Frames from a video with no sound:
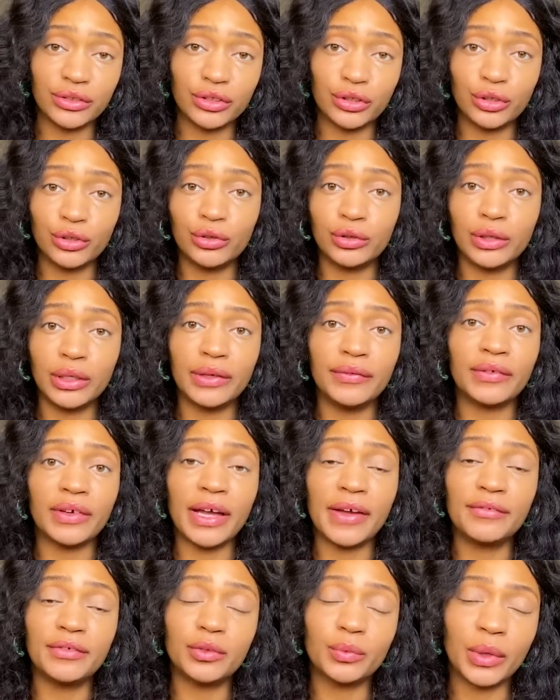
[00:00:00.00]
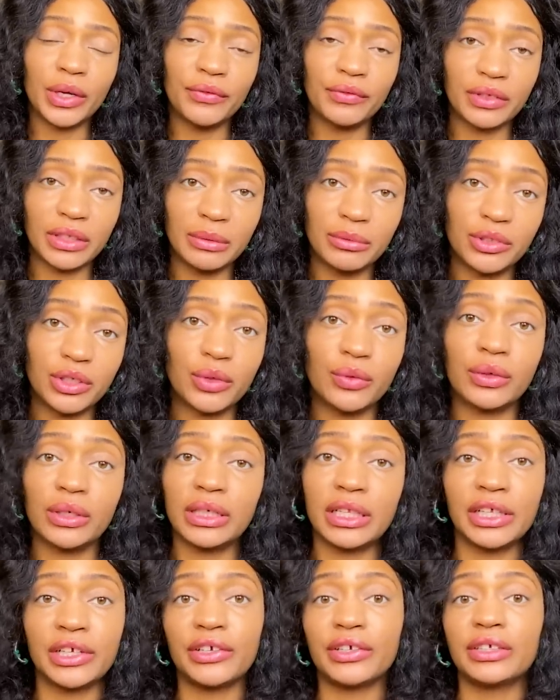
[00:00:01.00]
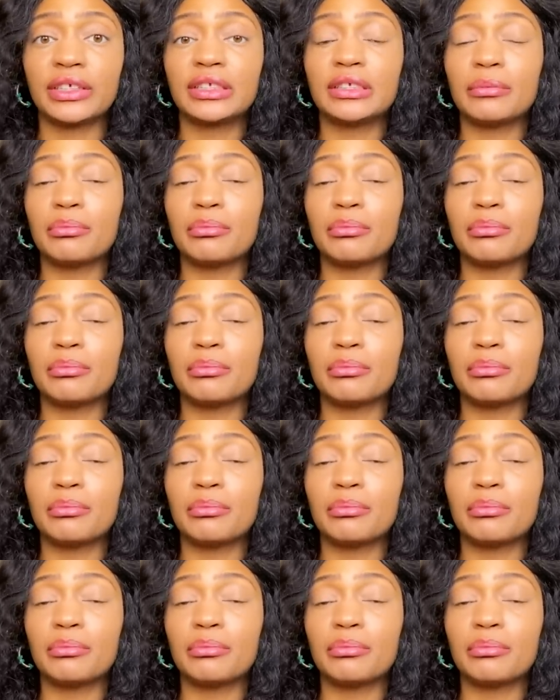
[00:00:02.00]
So you don't even have to wait for them to go on clearance.